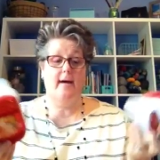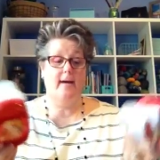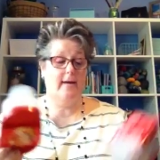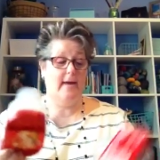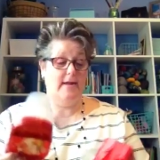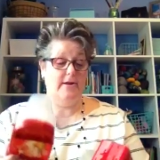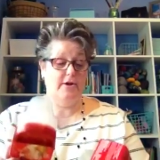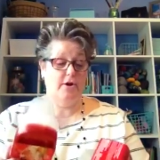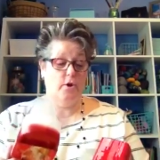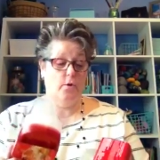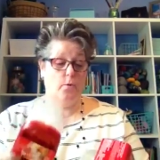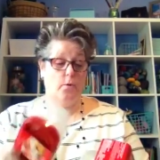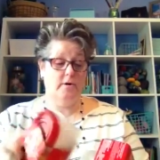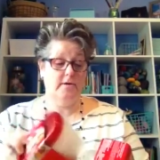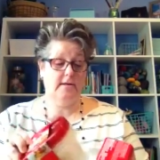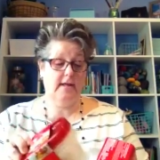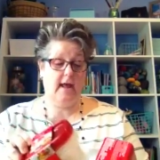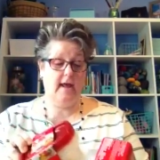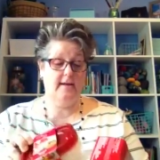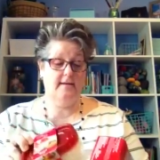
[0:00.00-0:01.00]
And, you know,
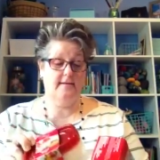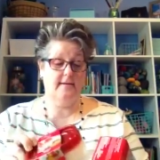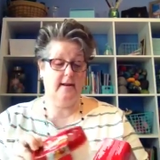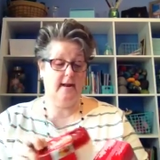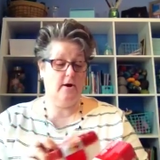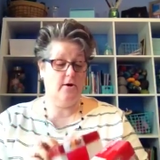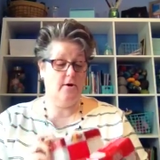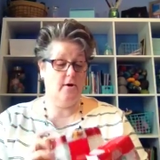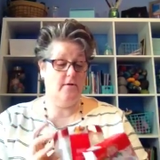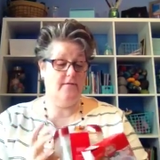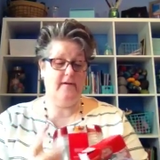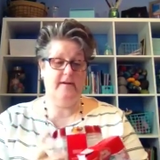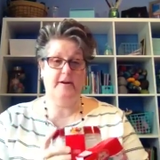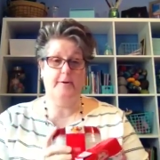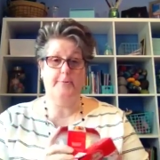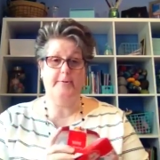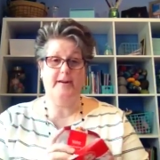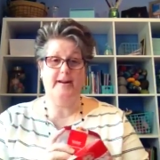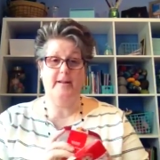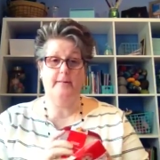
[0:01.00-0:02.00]
worst case scenario, if I
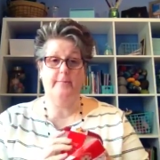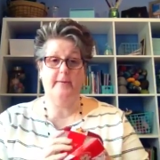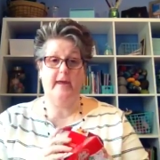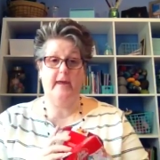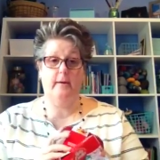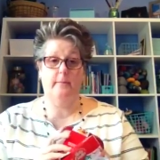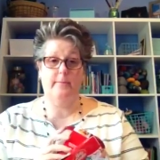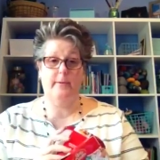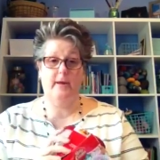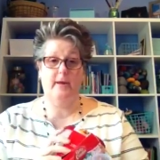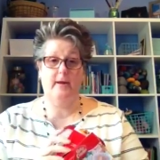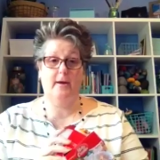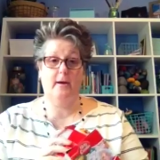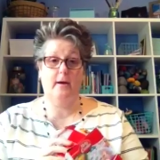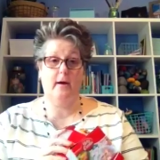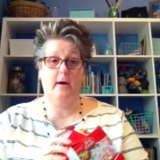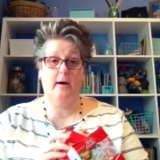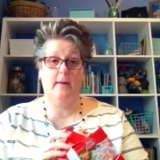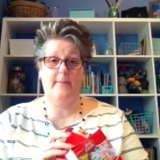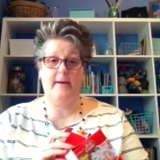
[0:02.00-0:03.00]
don't need them
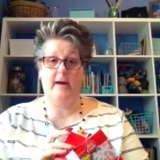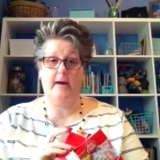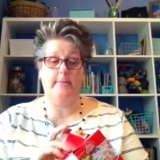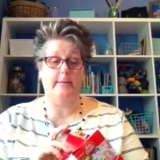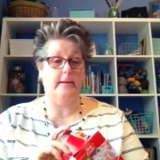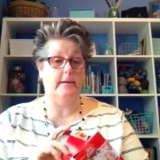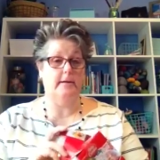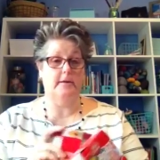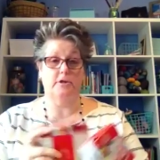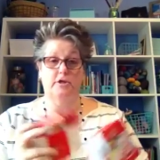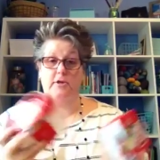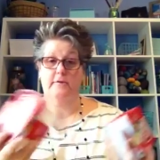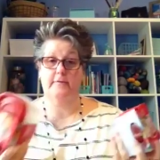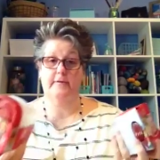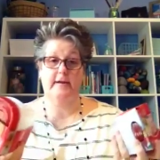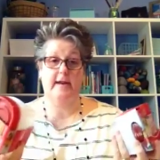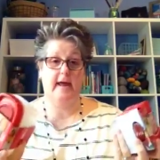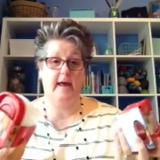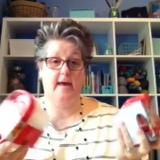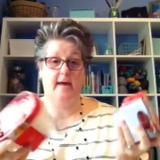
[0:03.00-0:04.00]
camping, I pack my lunch
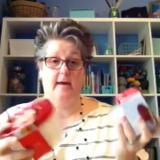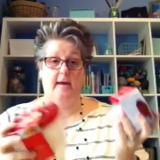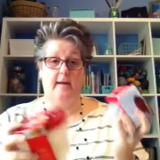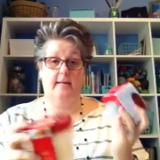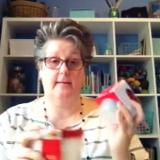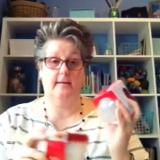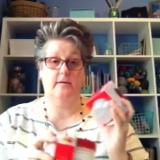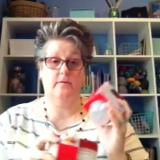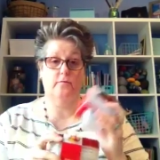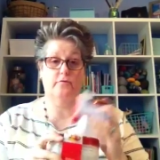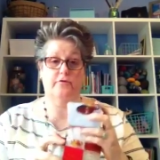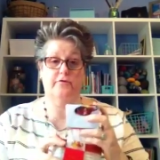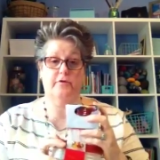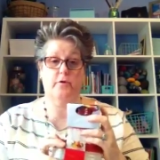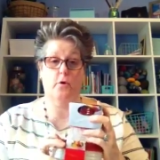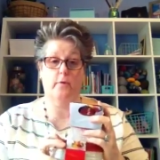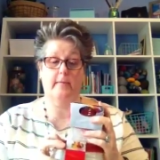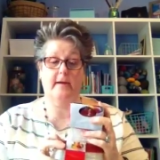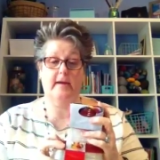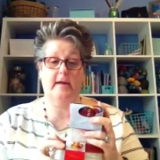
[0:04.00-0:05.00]
every day, and these will just
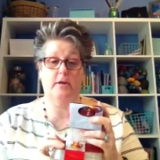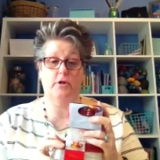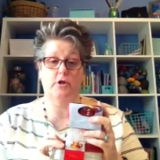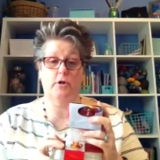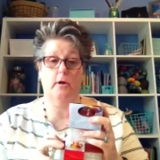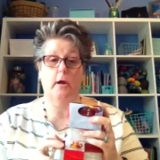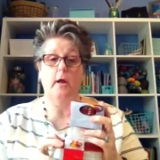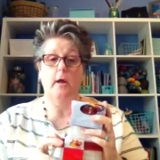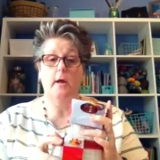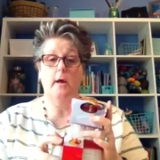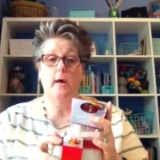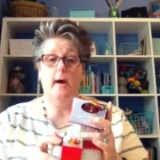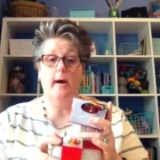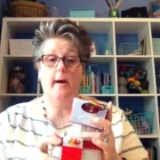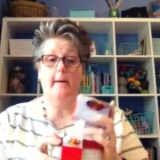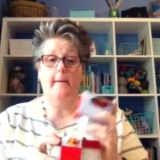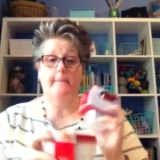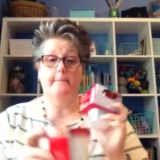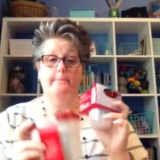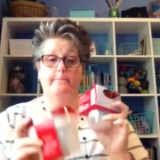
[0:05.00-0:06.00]
go in my kitchen.
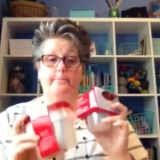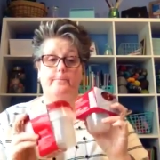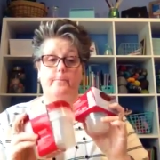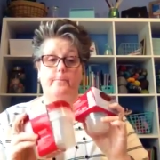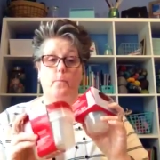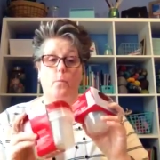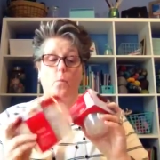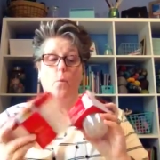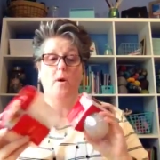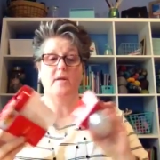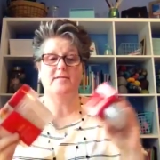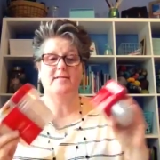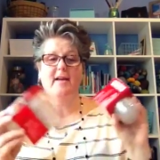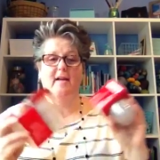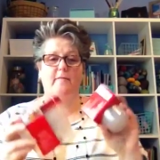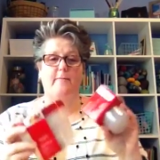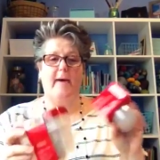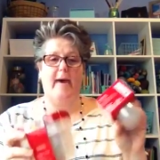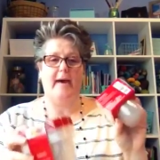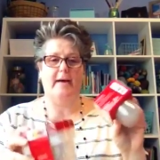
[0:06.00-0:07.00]
Once
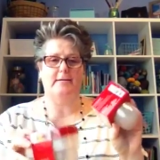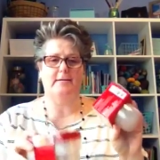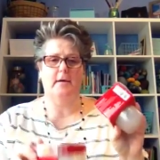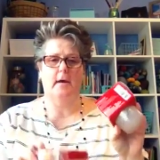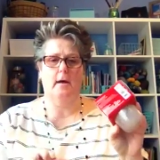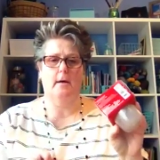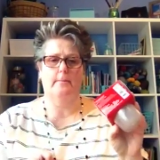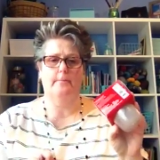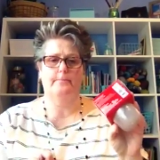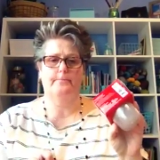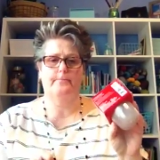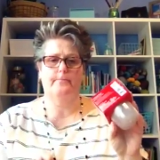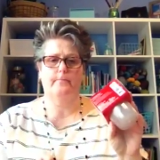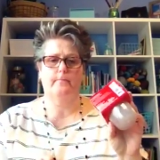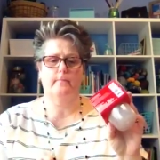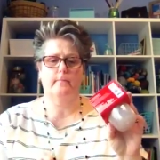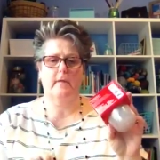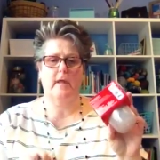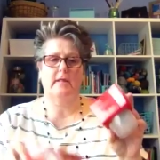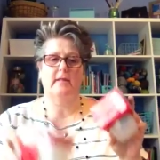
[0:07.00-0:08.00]
I've packed up
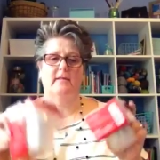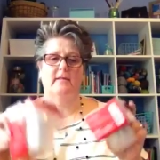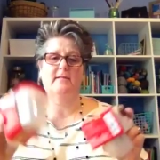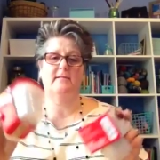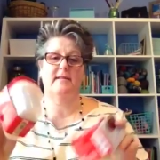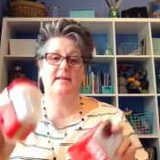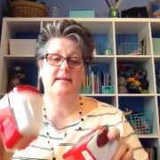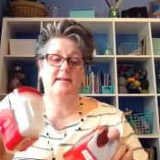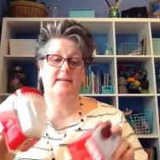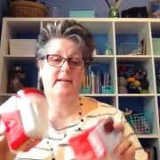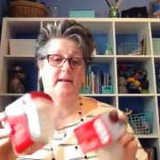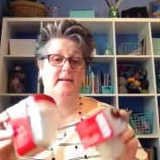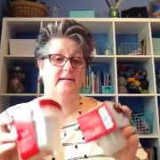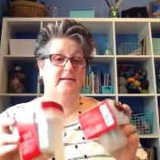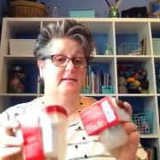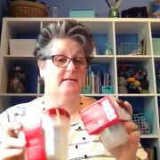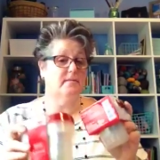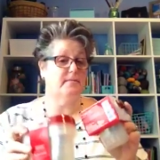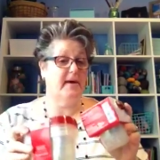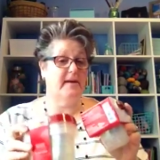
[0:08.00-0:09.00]
seasonings
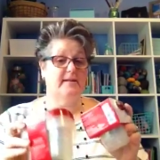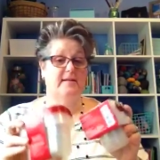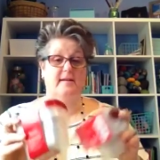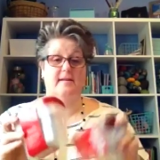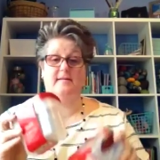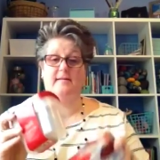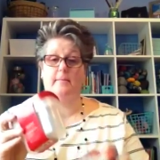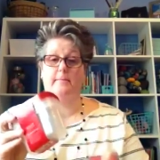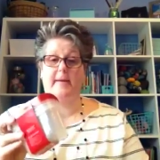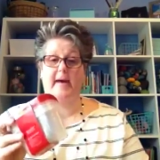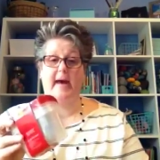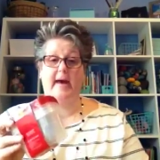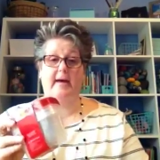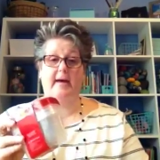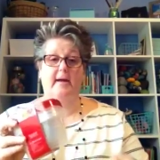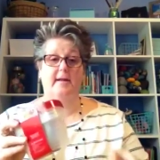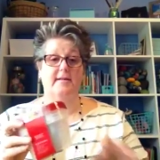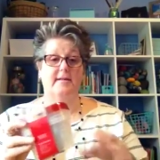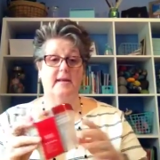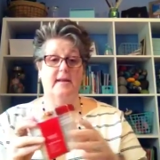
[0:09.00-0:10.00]
and spices and
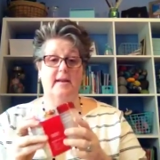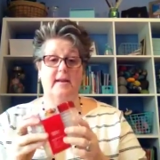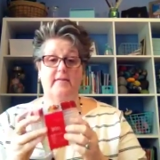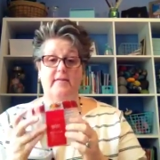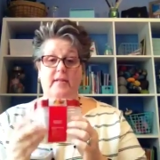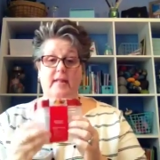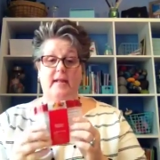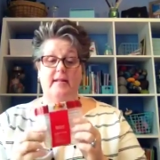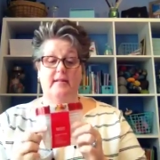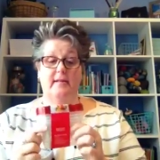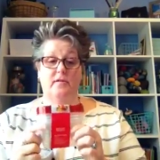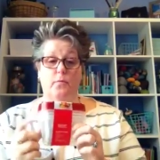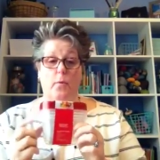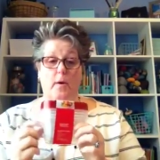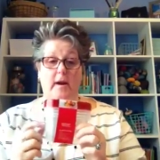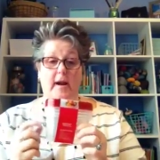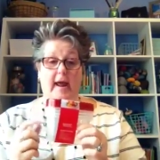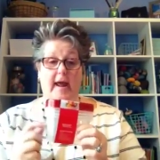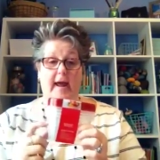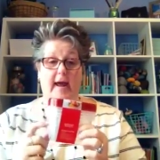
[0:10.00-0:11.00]
packets, and even like this
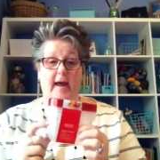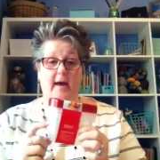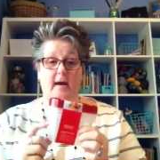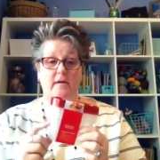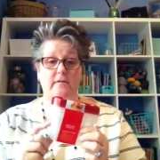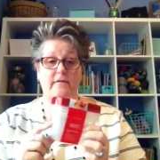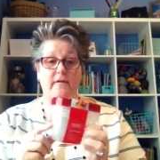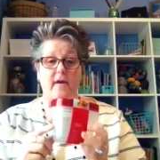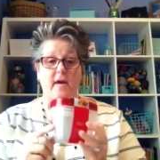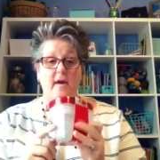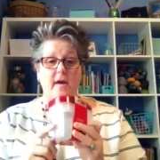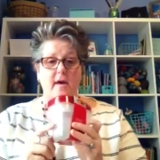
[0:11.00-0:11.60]
1.5,